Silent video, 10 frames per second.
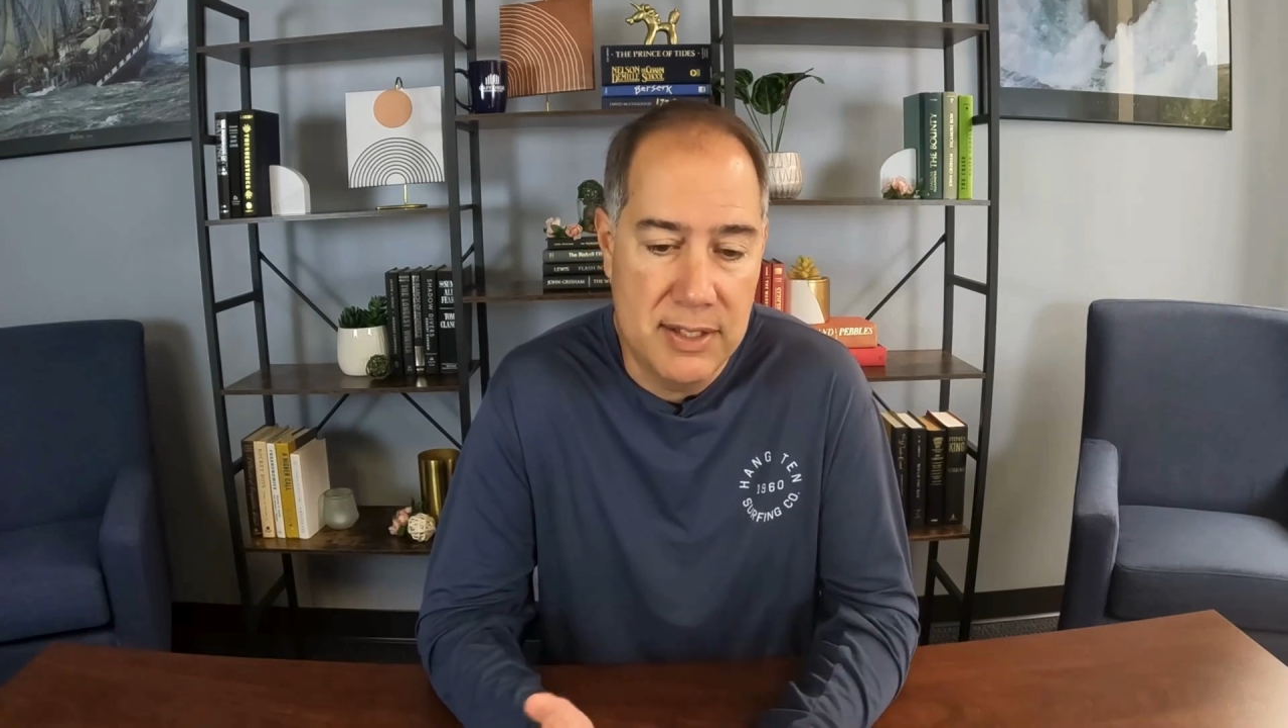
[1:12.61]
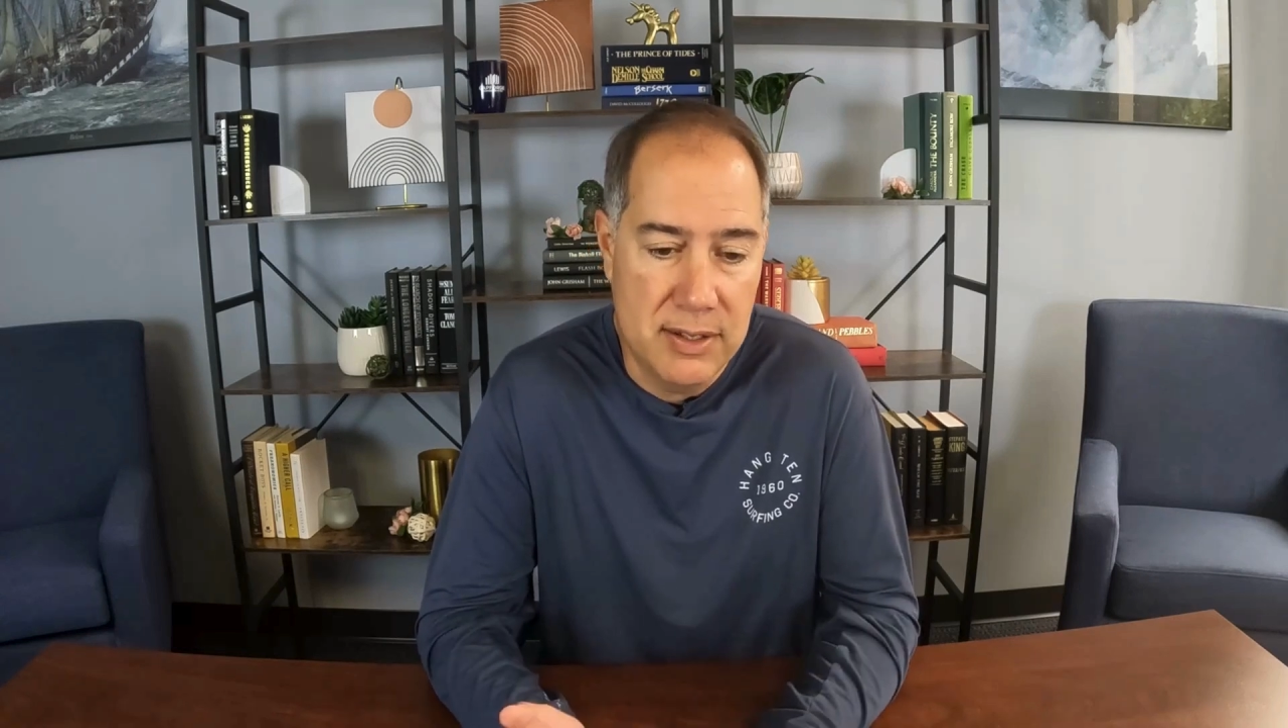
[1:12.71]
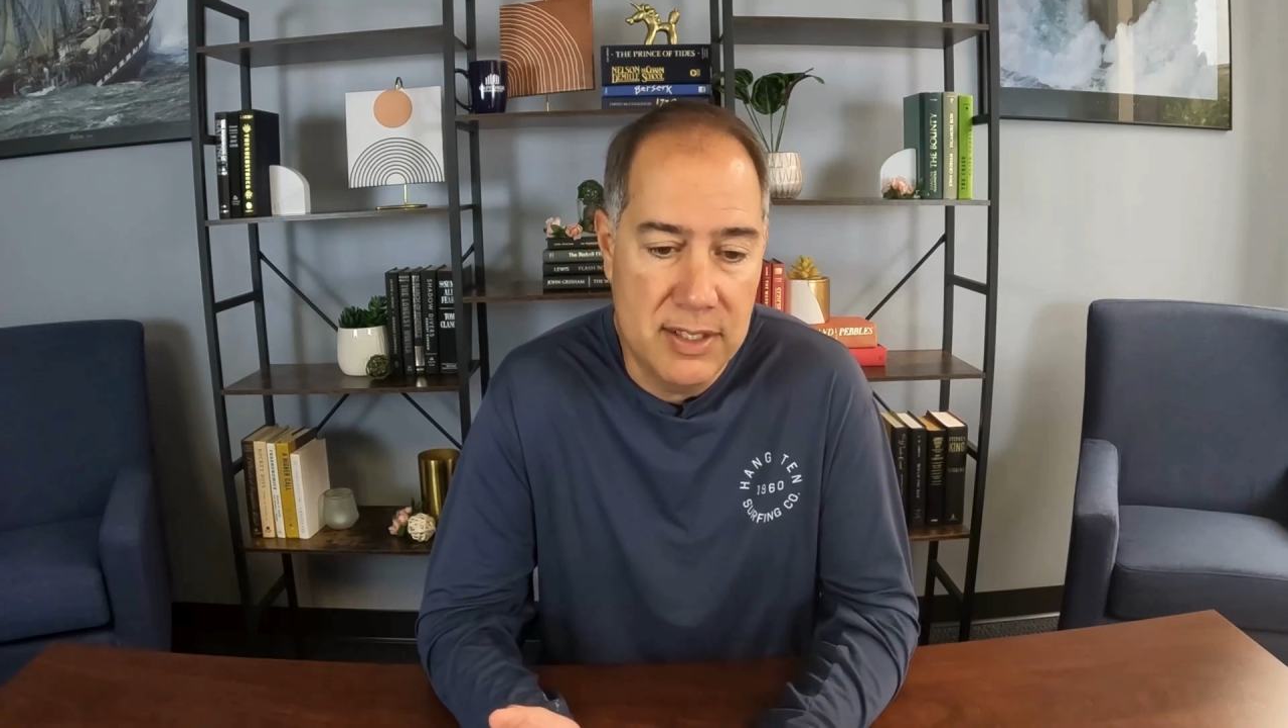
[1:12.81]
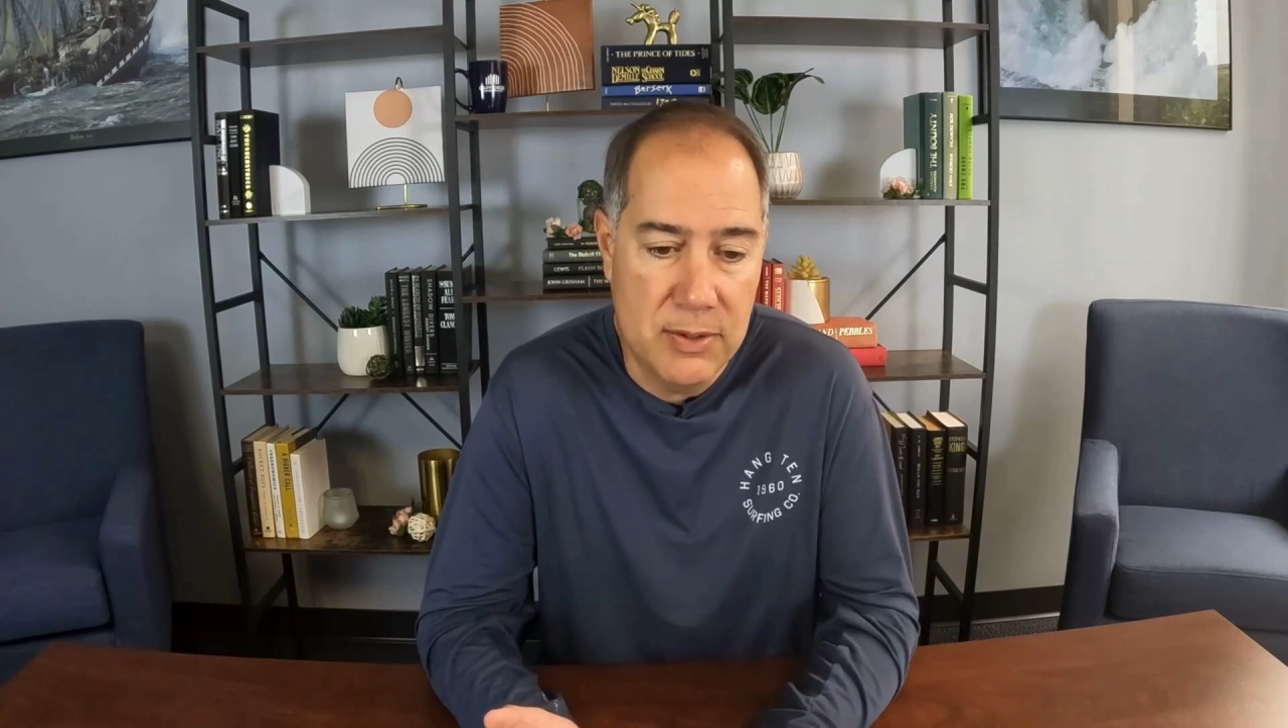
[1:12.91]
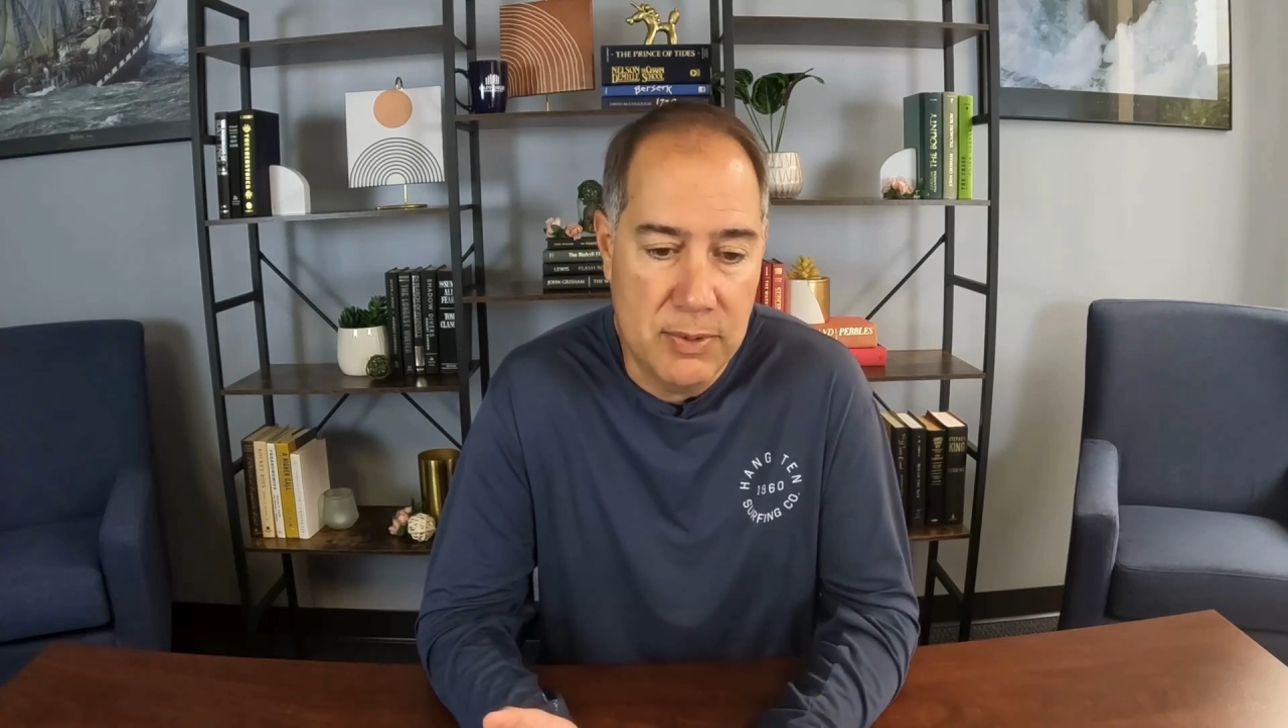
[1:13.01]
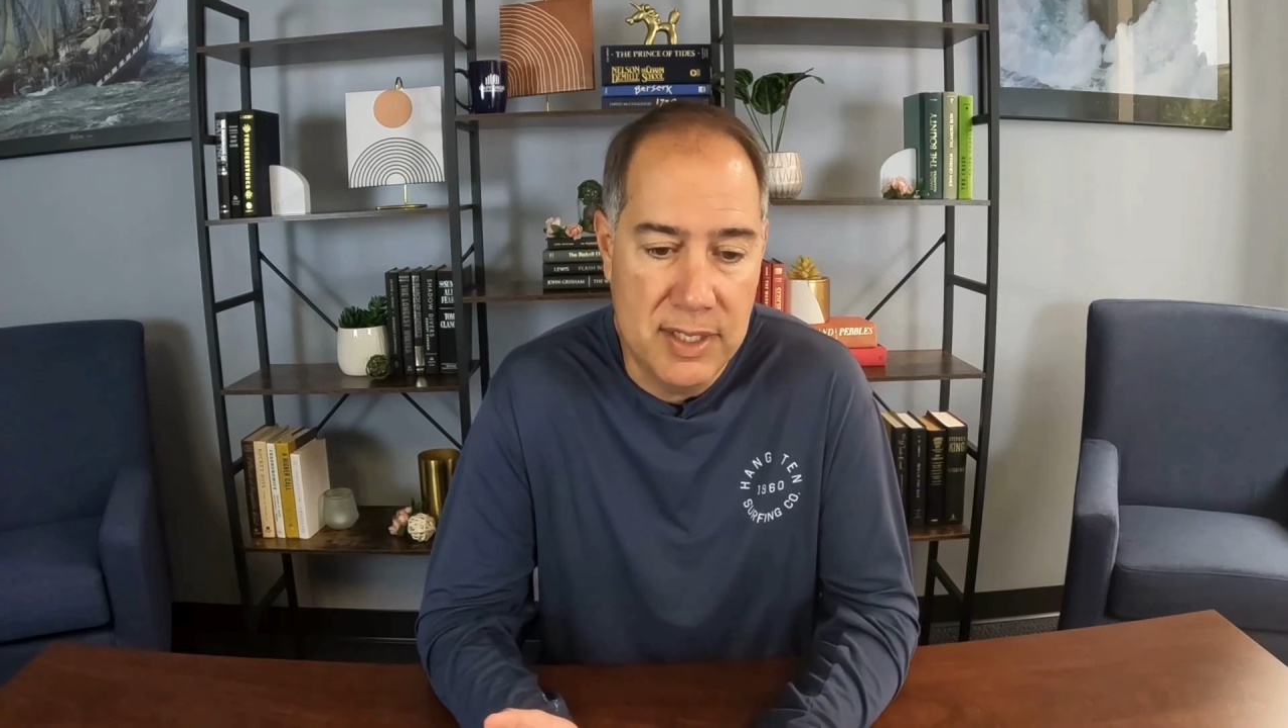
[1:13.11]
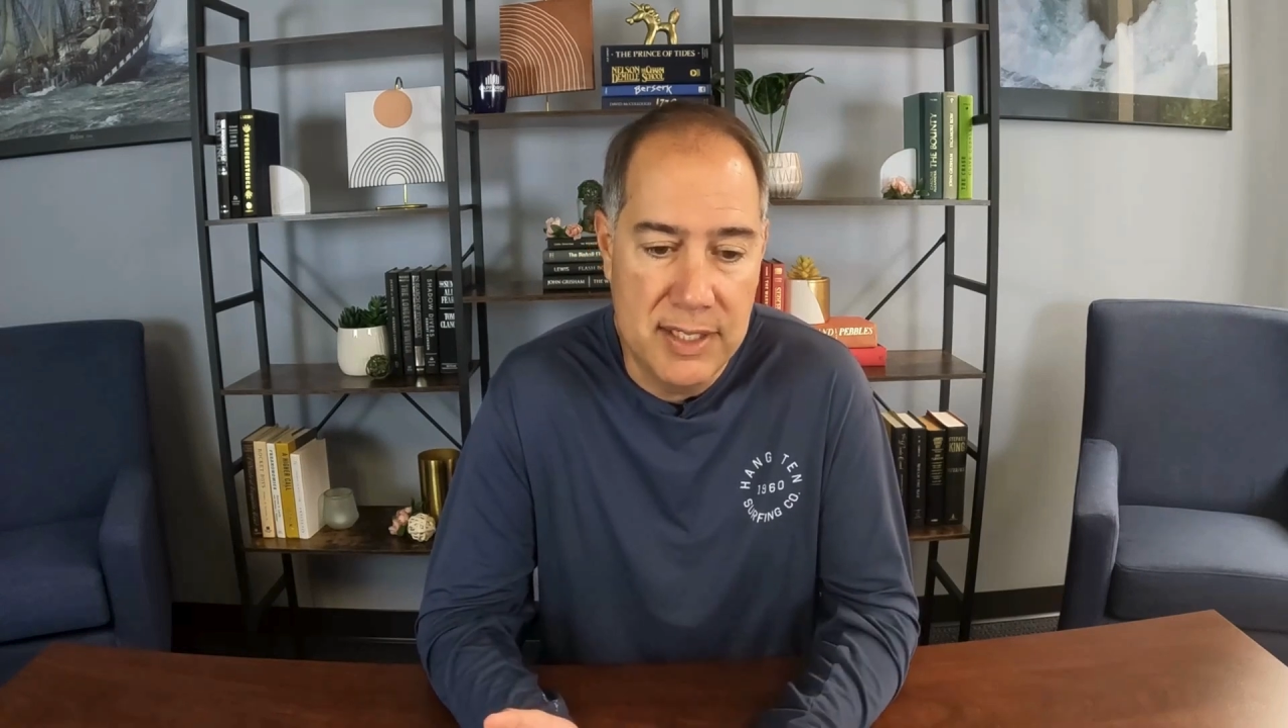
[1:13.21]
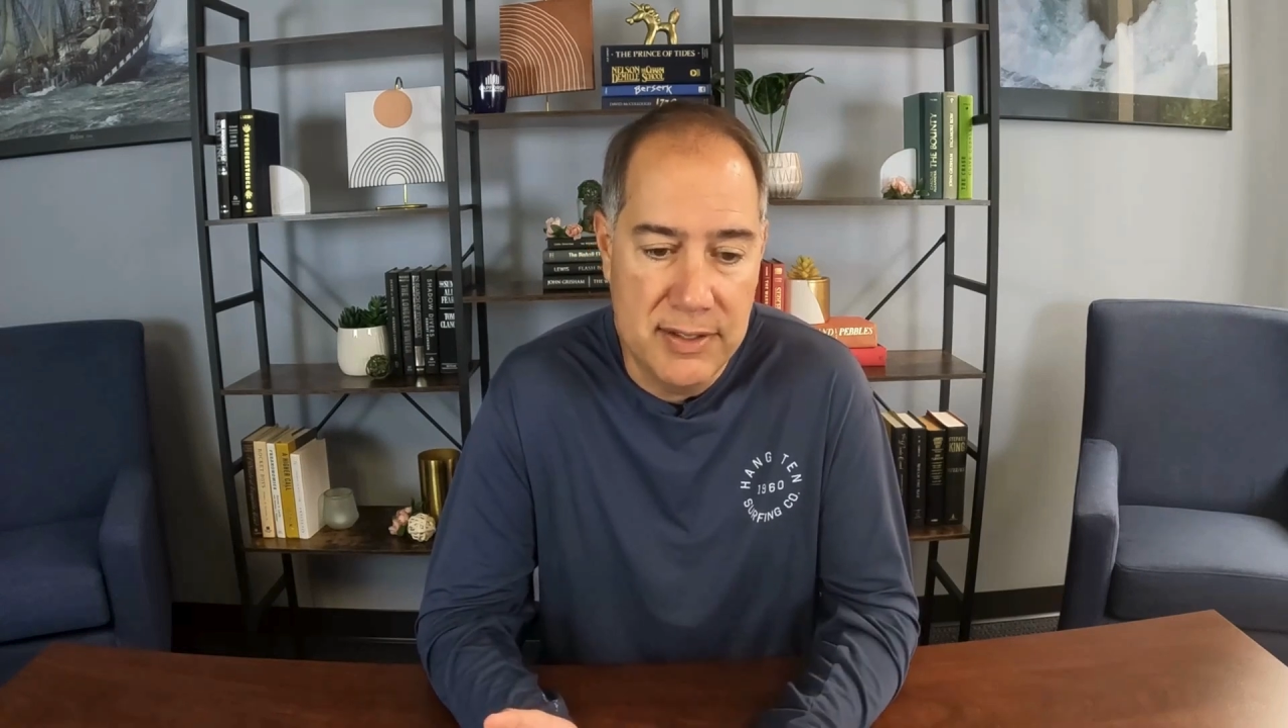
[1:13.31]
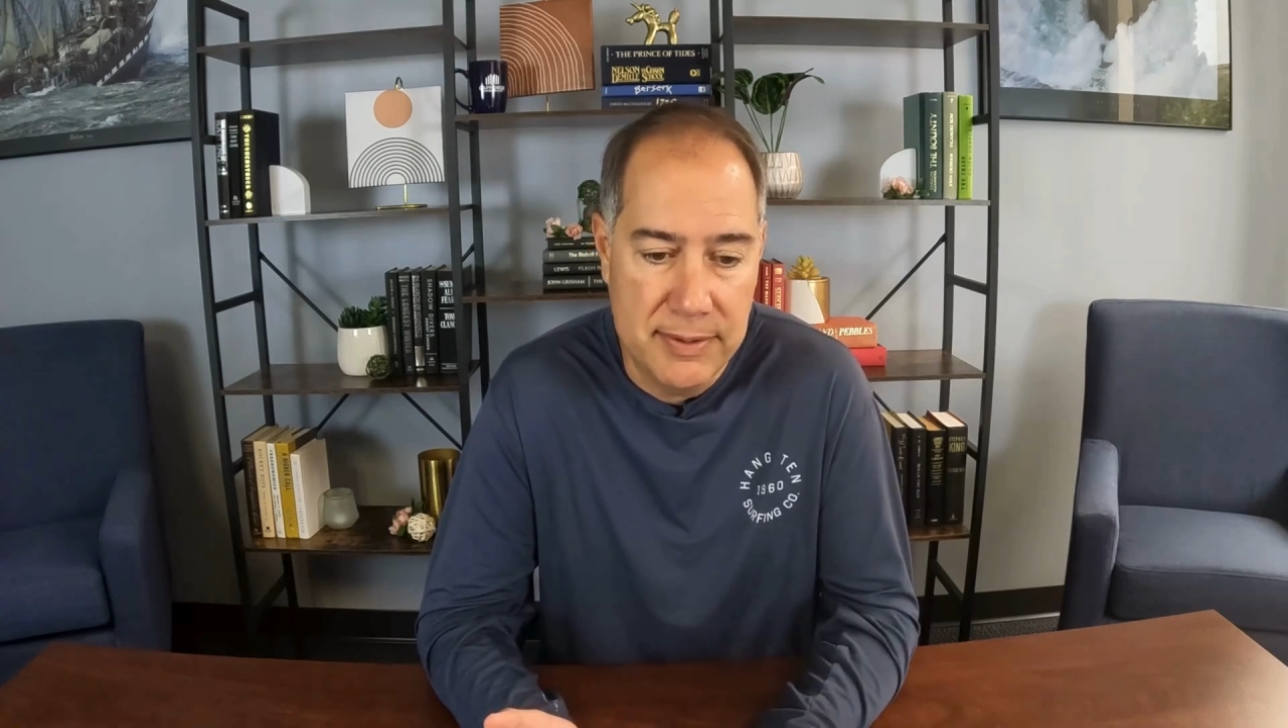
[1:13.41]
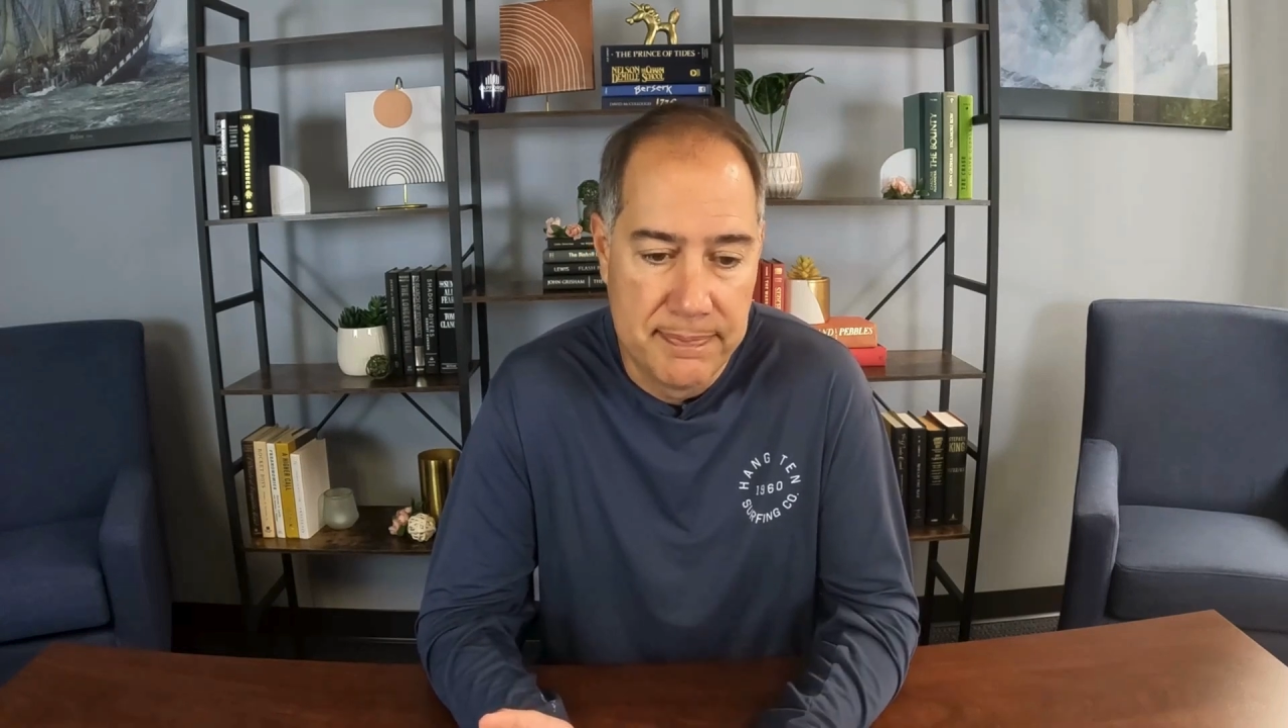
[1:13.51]
So this one
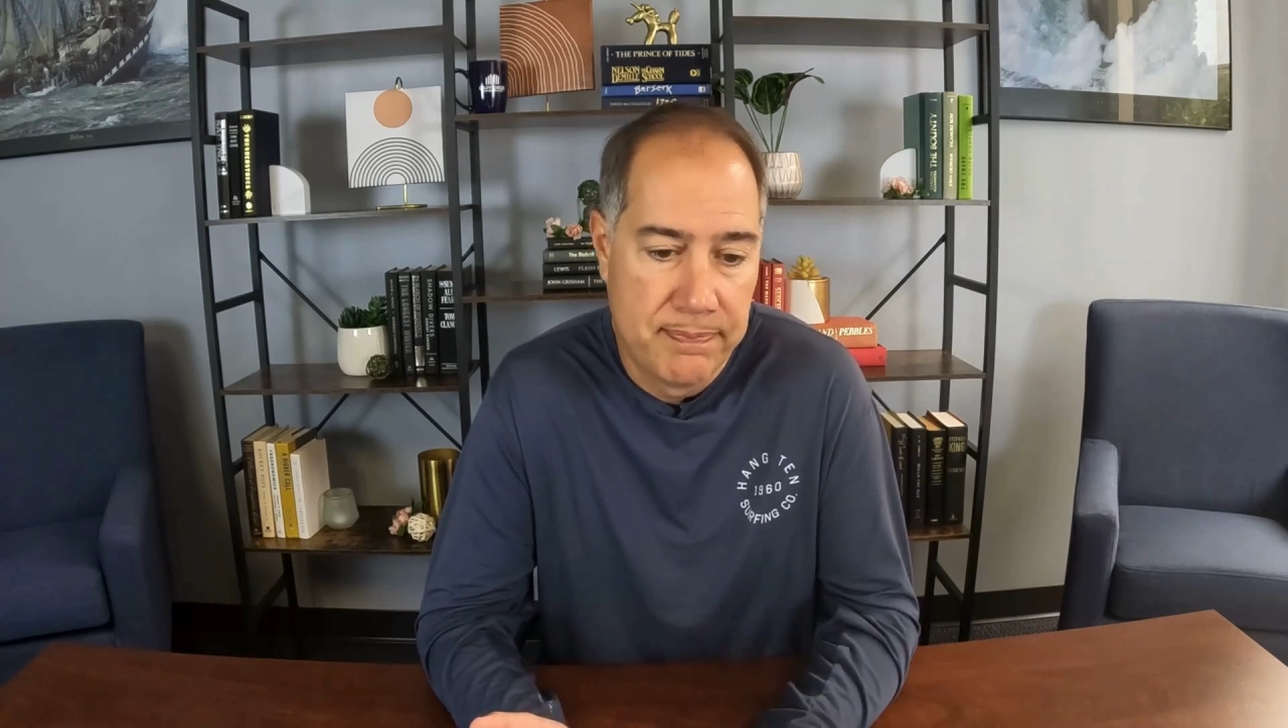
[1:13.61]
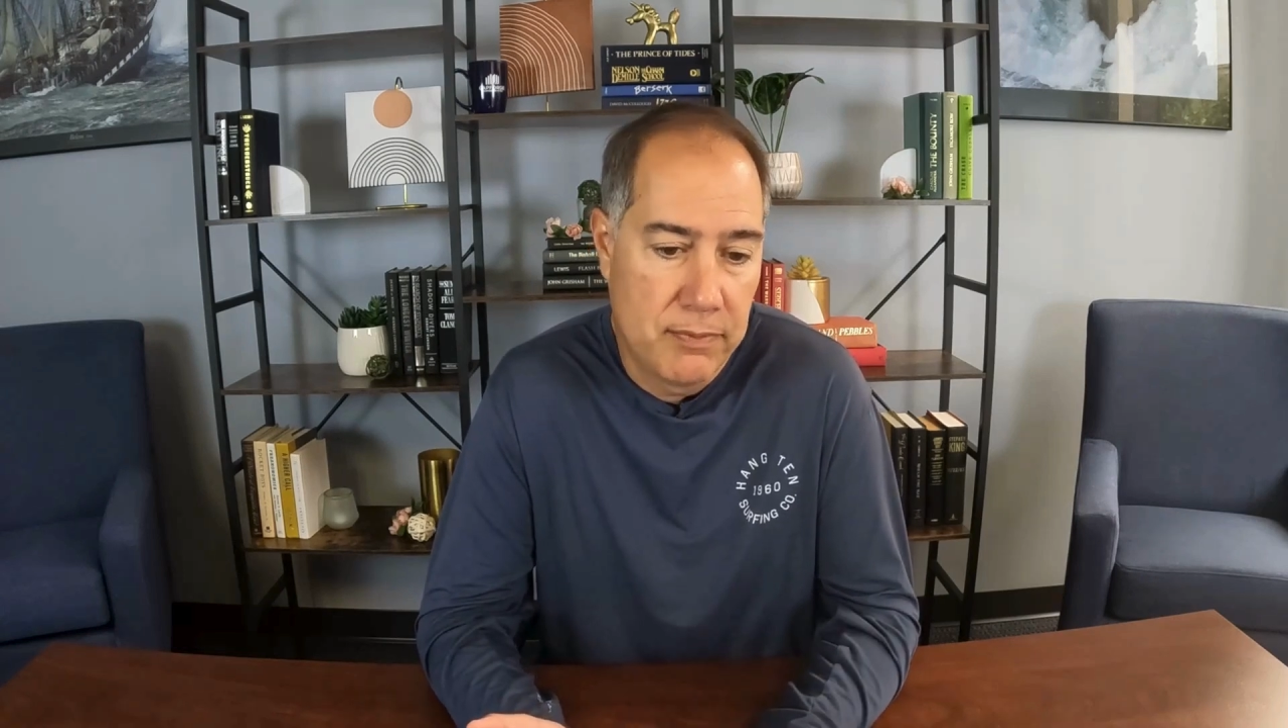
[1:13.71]
is,